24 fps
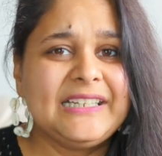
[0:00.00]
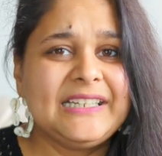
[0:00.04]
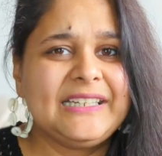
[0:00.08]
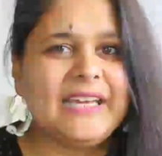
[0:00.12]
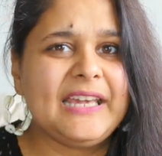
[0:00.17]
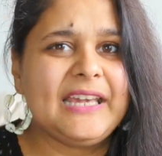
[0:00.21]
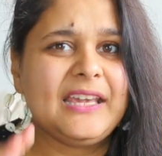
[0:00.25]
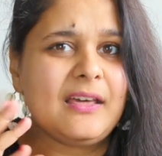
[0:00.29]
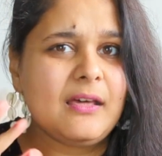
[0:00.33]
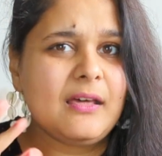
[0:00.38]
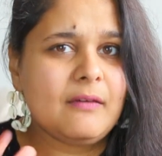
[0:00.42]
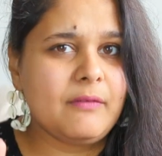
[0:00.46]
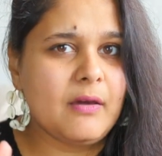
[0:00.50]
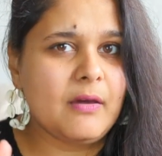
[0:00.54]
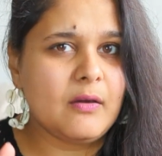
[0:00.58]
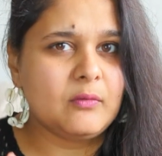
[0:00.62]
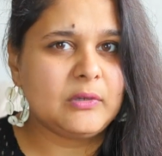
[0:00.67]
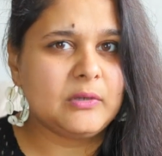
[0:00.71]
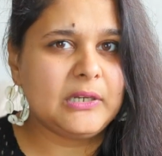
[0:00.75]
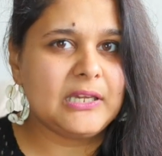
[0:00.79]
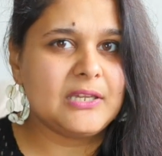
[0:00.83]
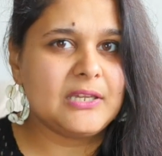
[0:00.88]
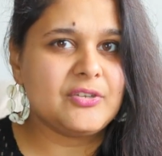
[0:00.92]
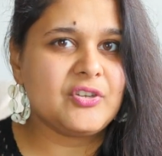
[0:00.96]
Take a
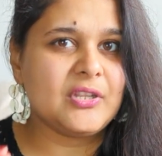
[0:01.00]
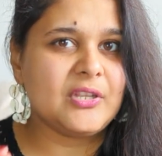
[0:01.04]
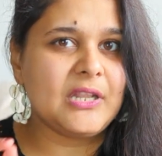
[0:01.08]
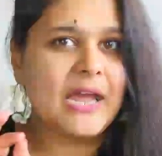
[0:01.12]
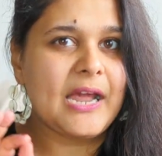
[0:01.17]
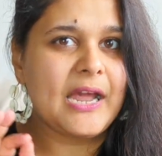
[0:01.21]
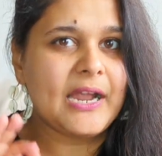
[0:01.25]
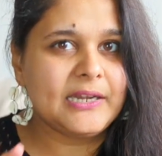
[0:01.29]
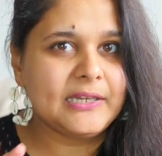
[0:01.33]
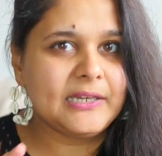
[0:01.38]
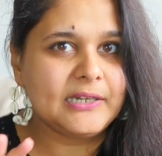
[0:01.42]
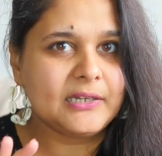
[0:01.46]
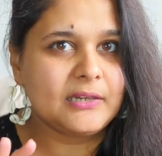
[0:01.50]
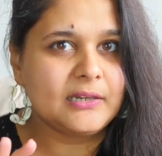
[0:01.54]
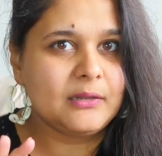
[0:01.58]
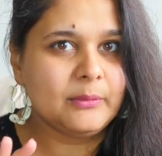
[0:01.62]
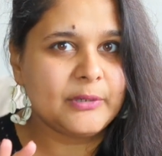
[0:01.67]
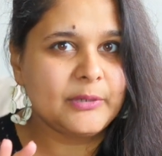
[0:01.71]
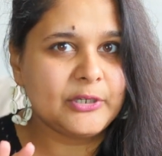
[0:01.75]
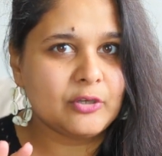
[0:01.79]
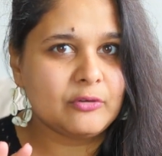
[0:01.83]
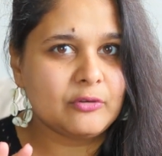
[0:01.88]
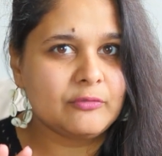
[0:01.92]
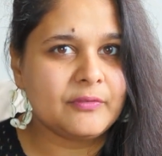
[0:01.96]
foundation, add little
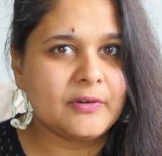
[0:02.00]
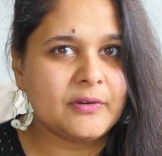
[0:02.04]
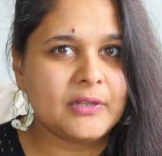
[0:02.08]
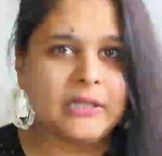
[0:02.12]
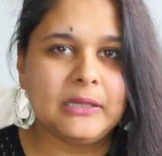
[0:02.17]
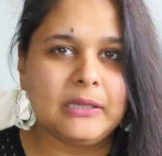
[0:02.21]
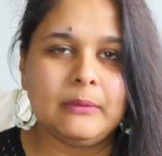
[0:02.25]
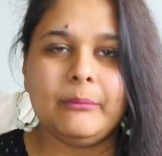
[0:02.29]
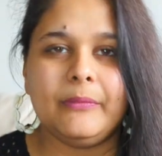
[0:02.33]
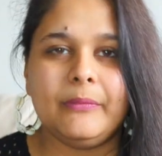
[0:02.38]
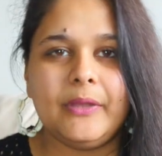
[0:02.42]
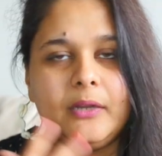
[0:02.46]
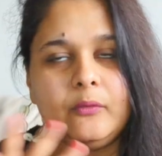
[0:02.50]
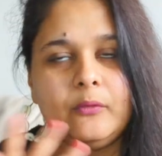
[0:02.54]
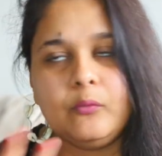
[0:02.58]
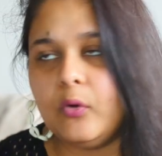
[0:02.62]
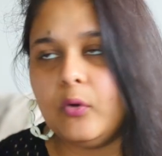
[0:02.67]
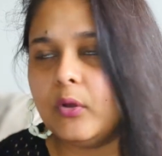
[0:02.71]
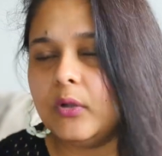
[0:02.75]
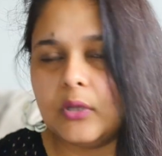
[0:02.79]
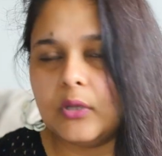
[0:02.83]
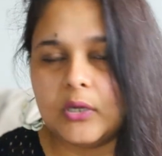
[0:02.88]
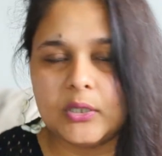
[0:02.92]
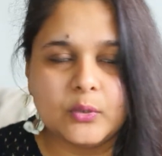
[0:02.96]
bit of cream, and
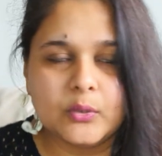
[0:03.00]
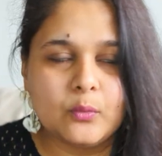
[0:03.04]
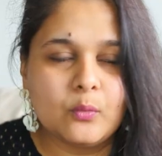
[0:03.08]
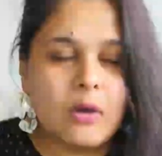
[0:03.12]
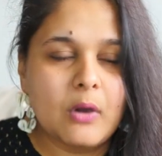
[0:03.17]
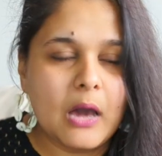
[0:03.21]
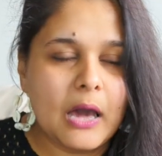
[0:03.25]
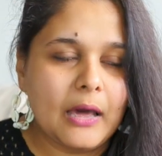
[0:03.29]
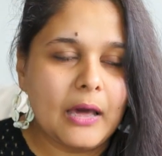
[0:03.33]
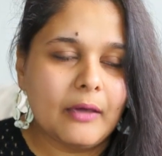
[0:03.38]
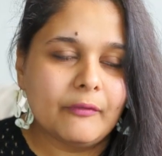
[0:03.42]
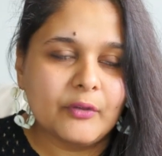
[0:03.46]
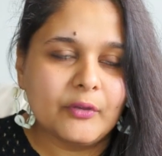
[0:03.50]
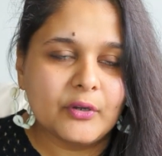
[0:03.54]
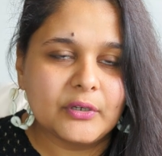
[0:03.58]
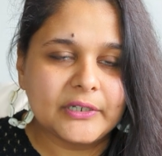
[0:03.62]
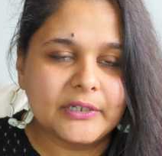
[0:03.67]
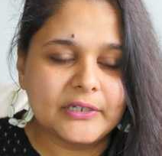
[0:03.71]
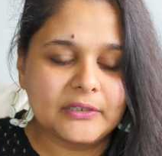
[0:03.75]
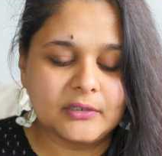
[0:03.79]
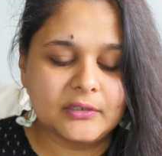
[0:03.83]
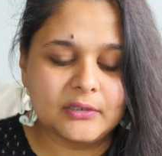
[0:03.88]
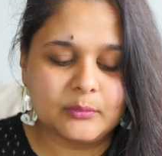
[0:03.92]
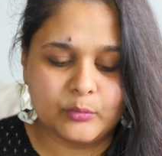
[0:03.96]
voila, you have your
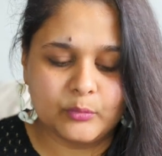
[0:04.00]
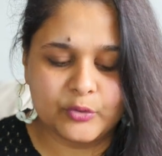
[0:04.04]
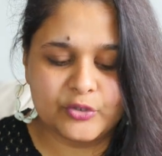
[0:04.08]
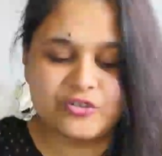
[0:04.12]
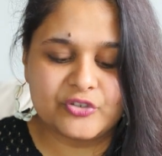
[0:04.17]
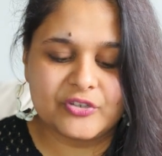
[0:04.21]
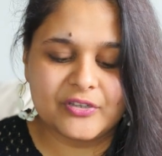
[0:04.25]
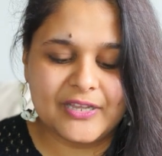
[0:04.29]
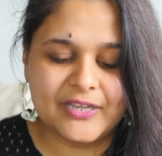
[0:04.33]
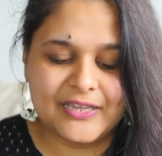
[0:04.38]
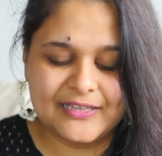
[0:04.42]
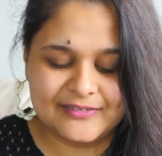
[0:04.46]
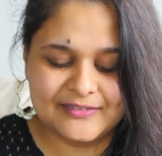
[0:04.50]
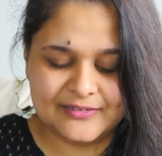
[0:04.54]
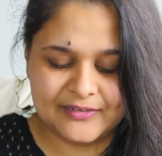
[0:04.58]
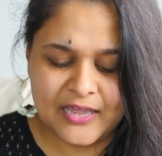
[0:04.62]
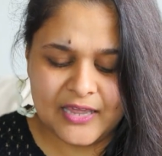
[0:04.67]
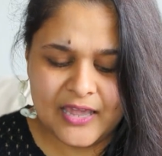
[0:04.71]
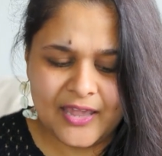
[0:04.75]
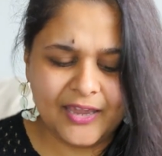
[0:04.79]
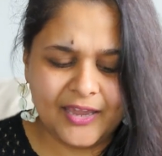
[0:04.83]
tinted moisturizer.